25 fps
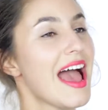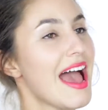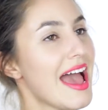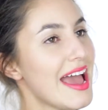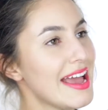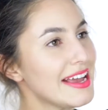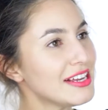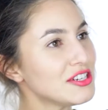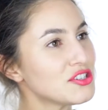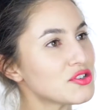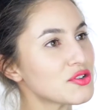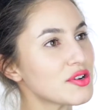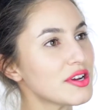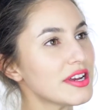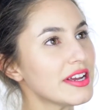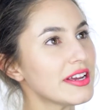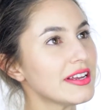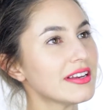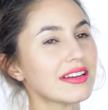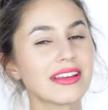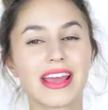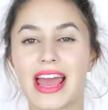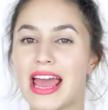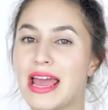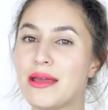
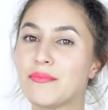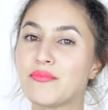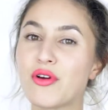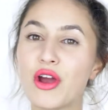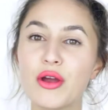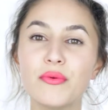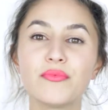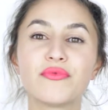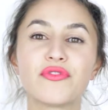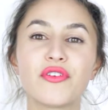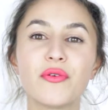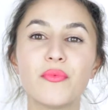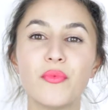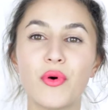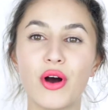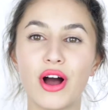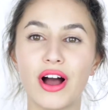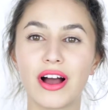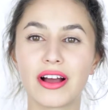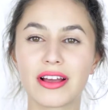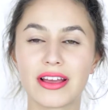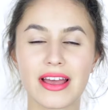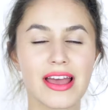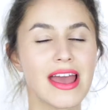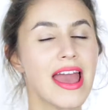Adrian came home from
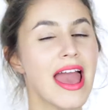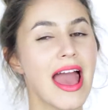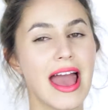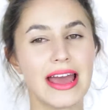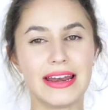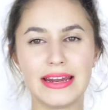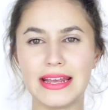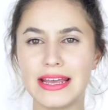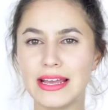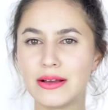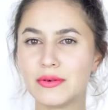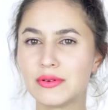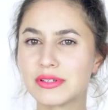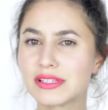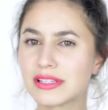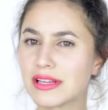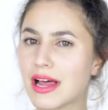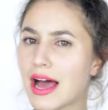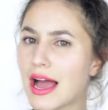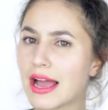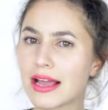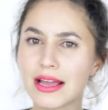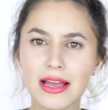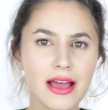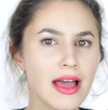work and he was
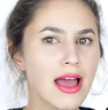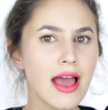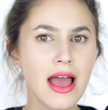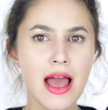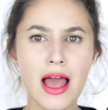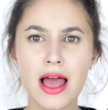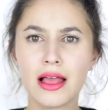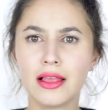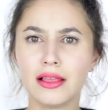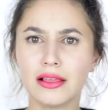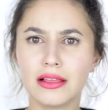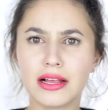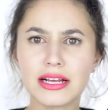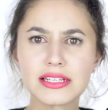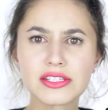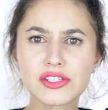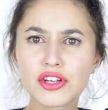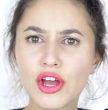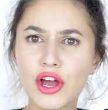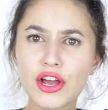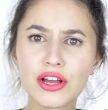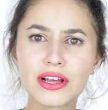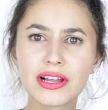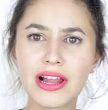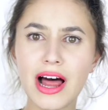like, let's
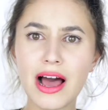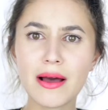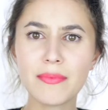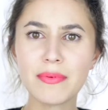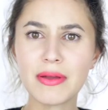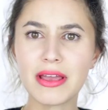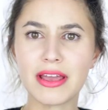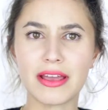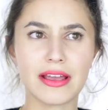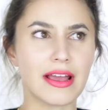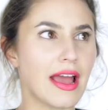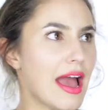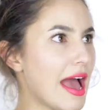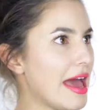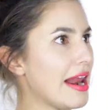go clubbing.